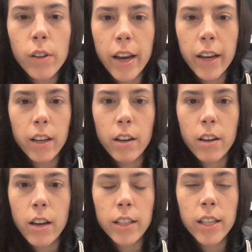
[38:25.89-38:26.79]
like,
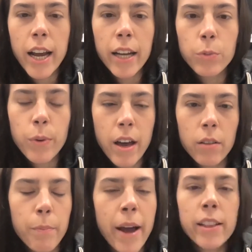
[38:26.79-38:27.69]
at night
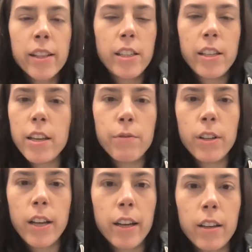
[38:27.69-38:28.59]
without mindlessly
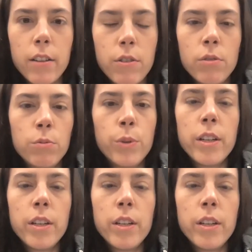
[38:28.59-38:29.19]
even, like, you know,